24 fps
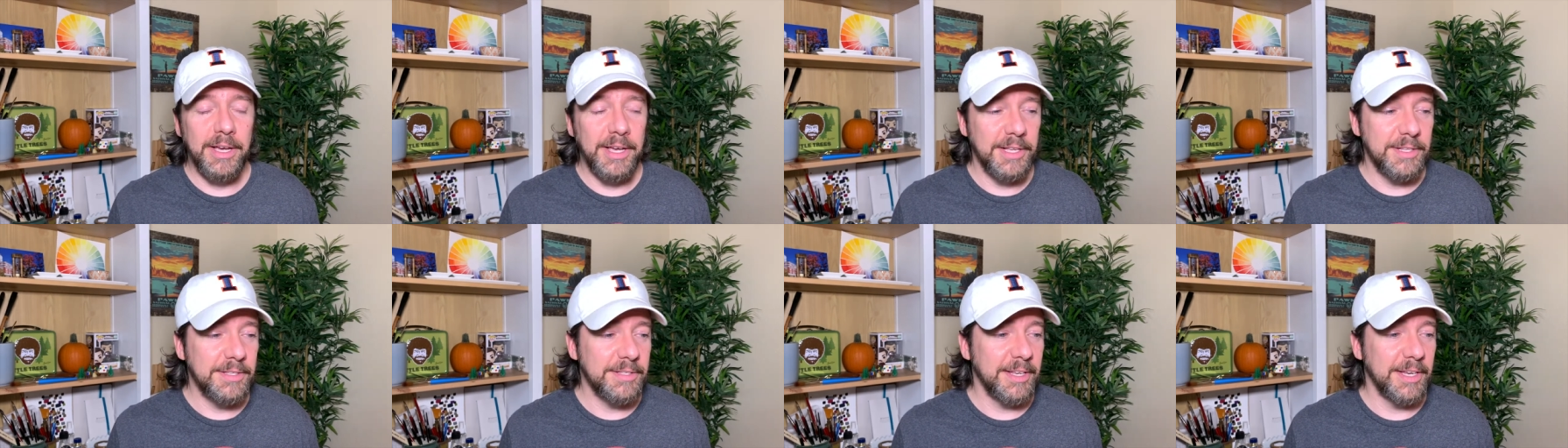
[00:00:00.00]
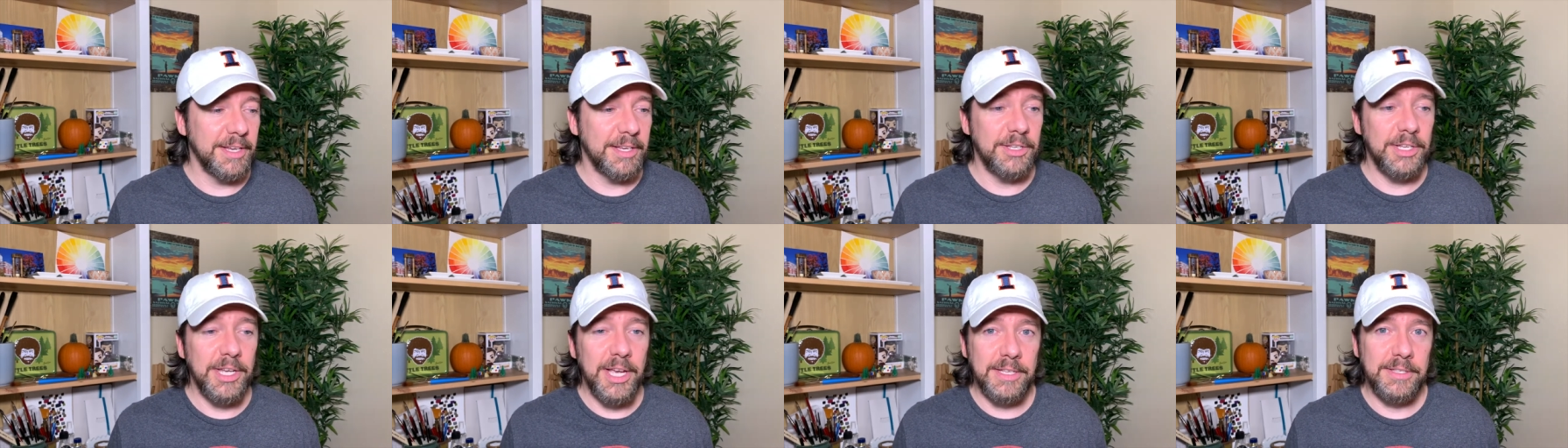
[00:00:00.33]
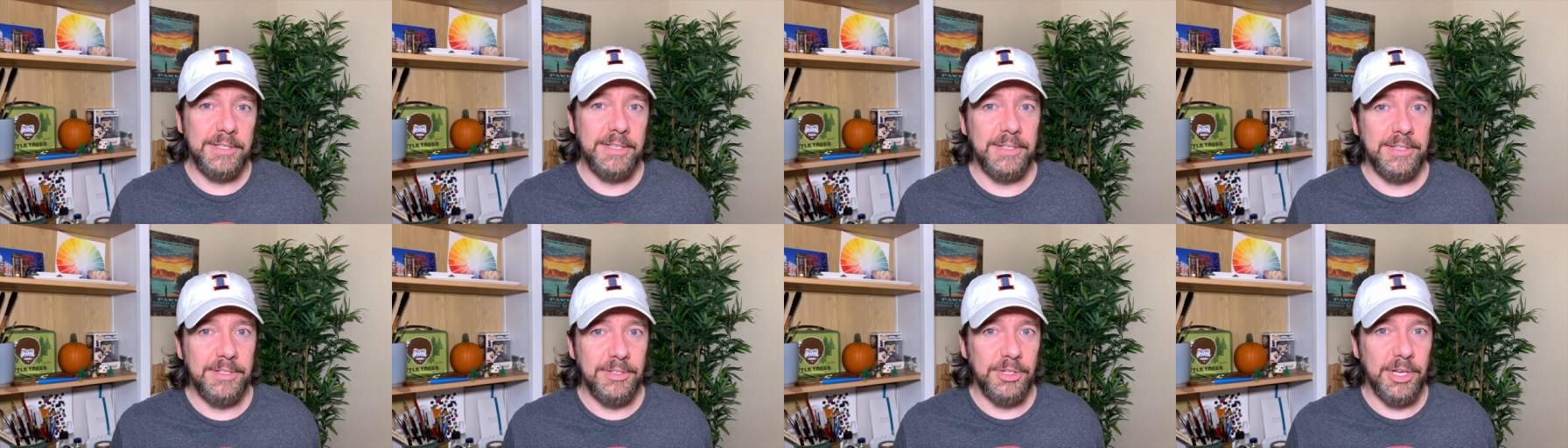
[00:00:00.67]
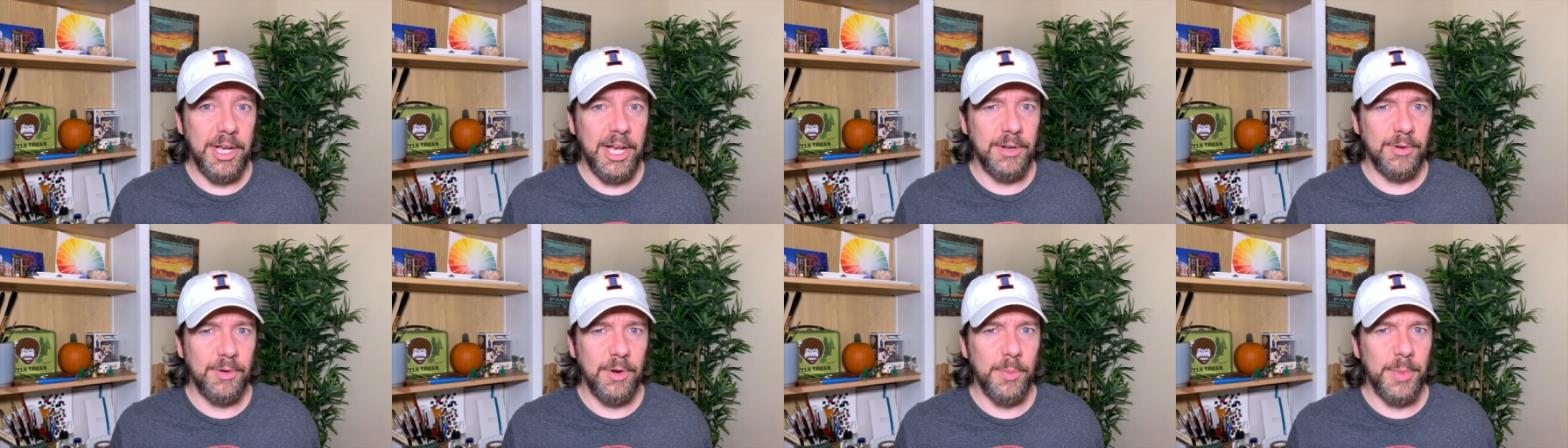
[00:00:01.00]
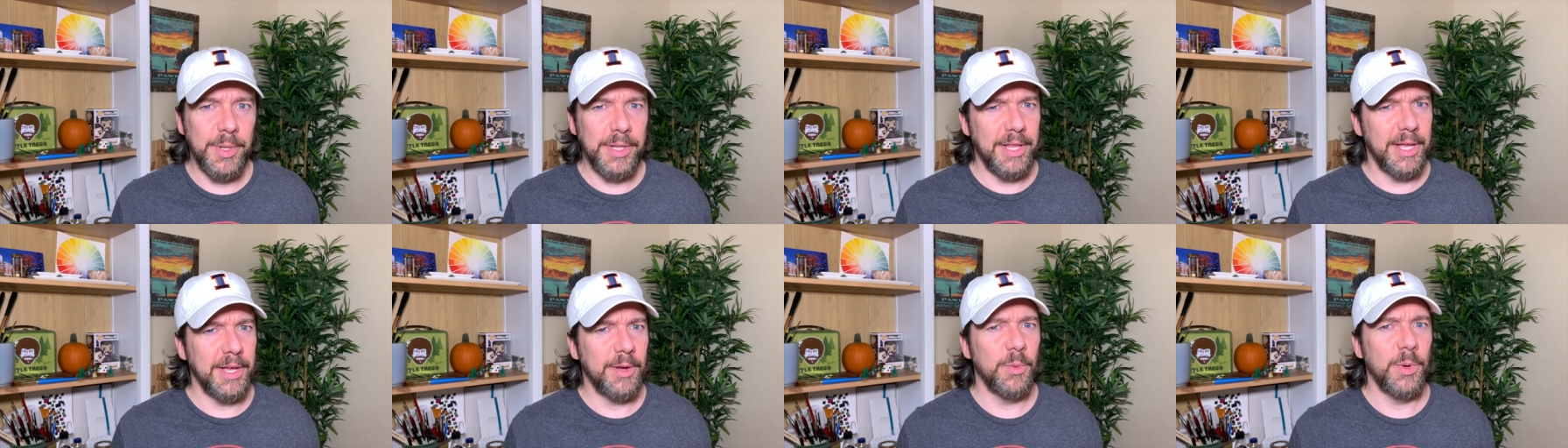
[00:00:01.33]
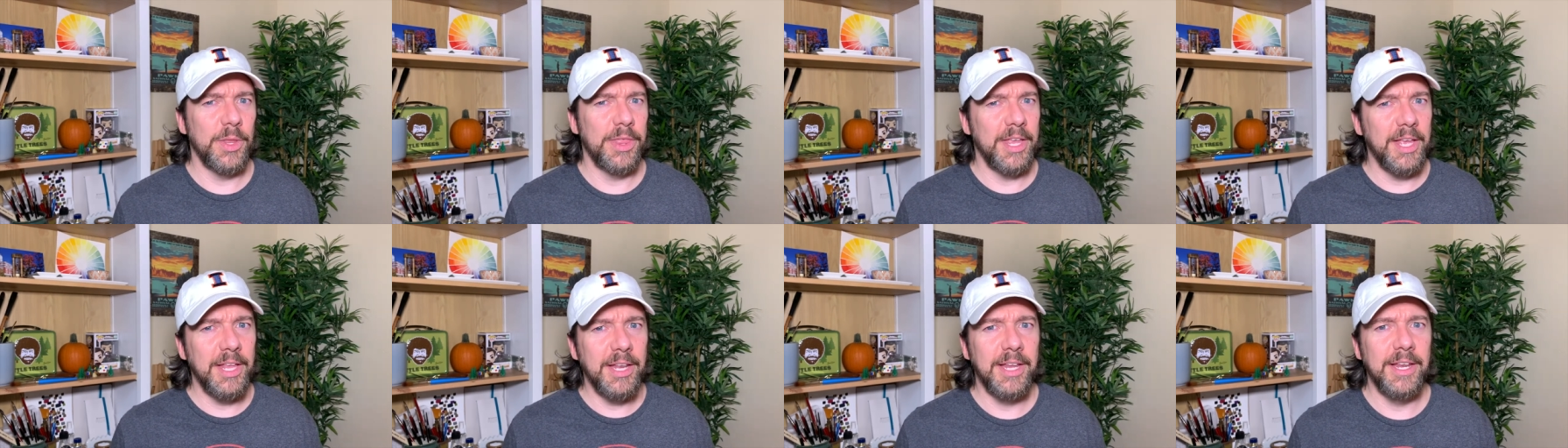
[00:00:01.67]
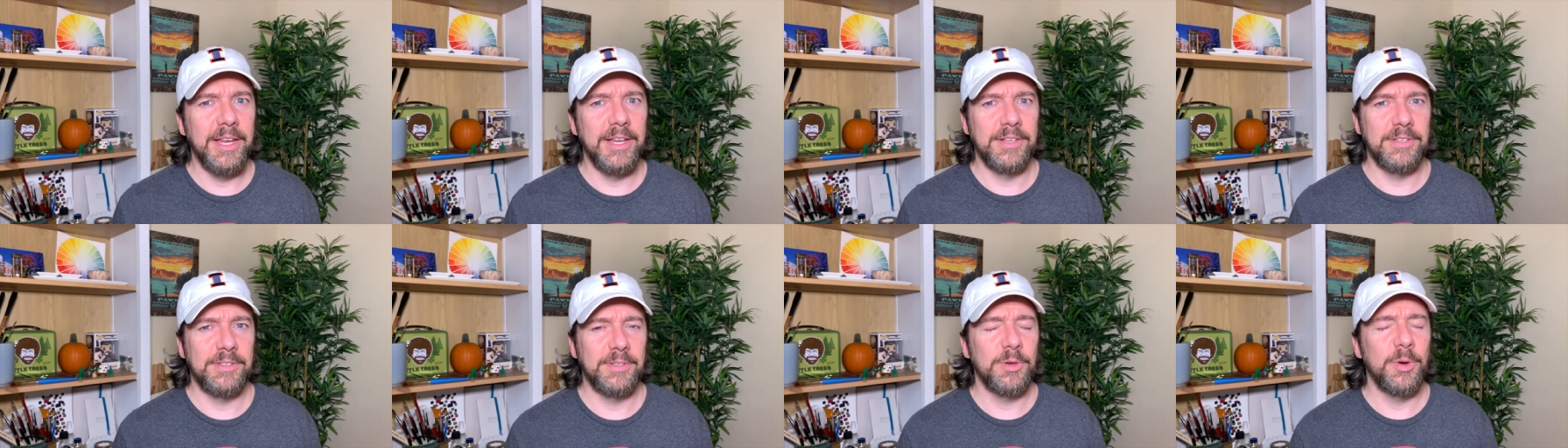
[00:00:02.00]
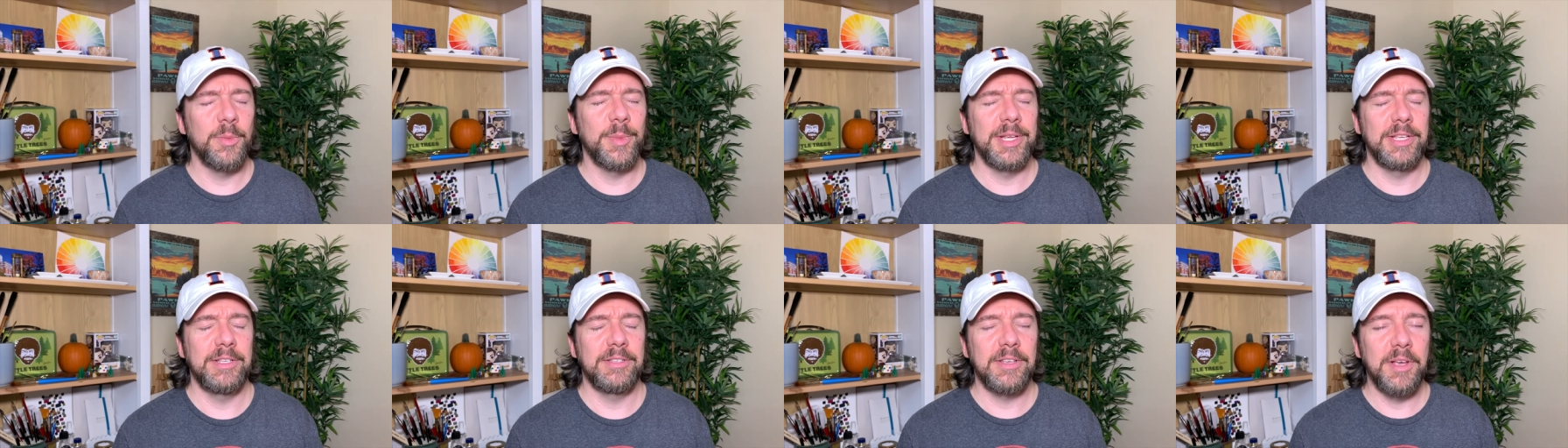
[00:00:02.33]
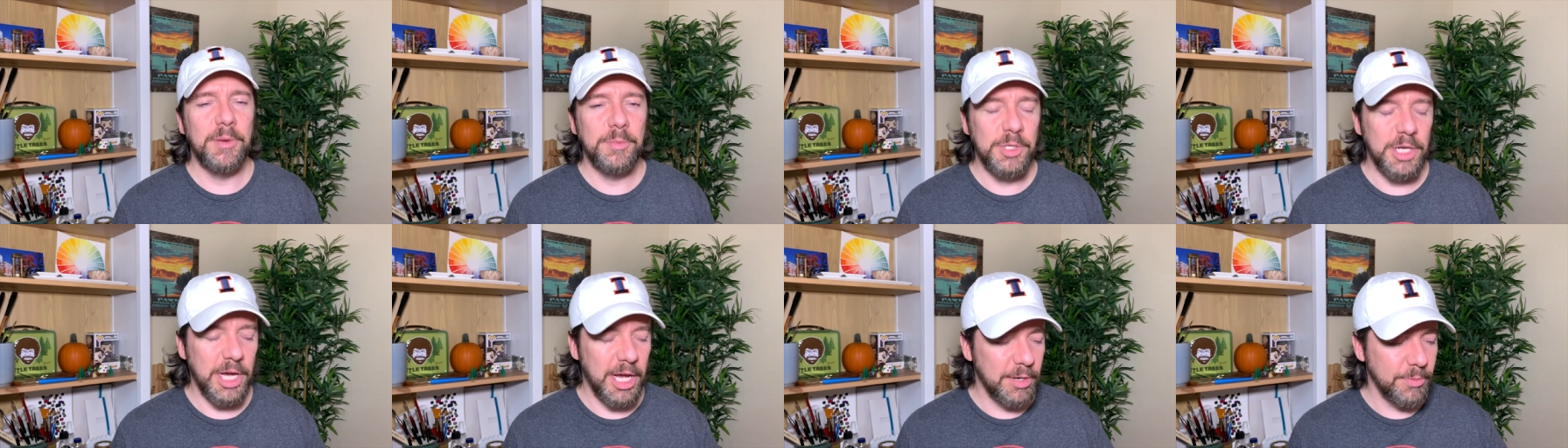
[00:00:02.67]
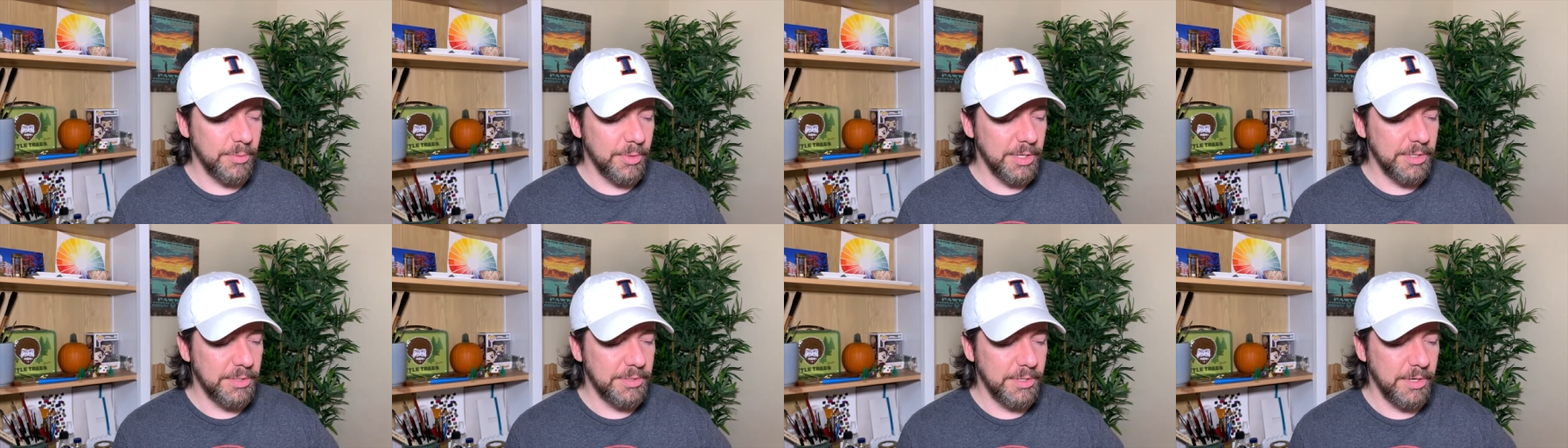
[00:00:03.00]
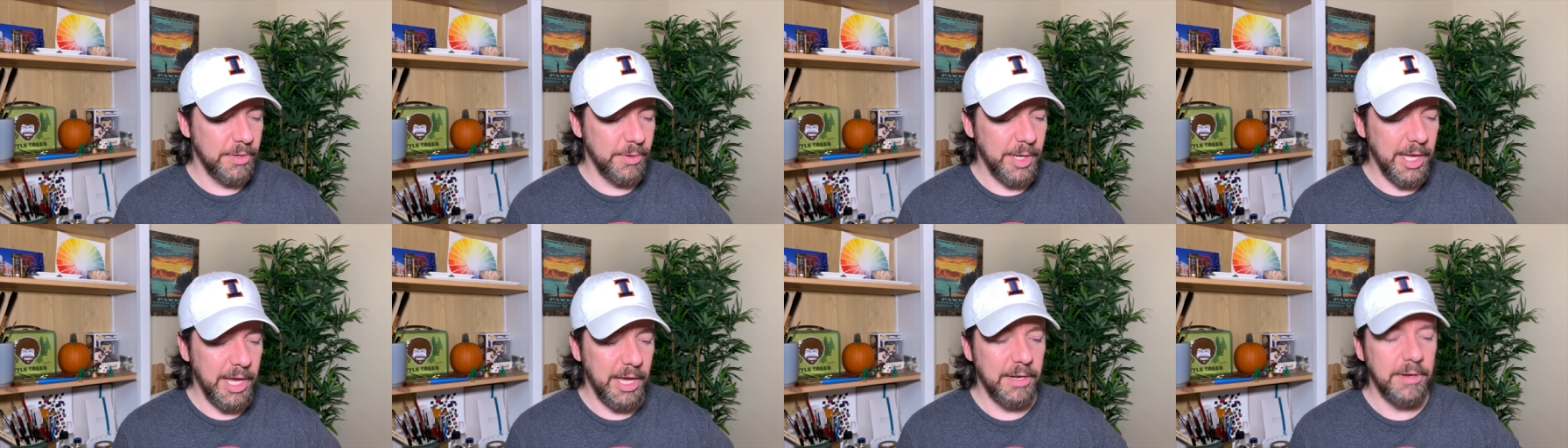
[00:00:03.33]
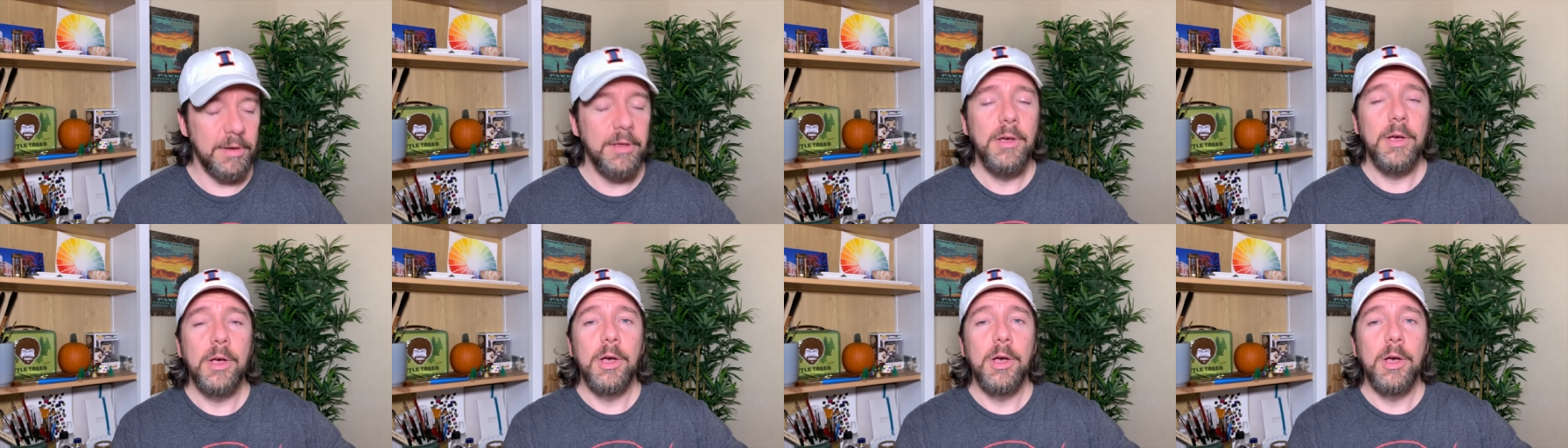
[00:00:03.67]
It's like, yes, it's a genre, but like within it is so many subgenres. So again,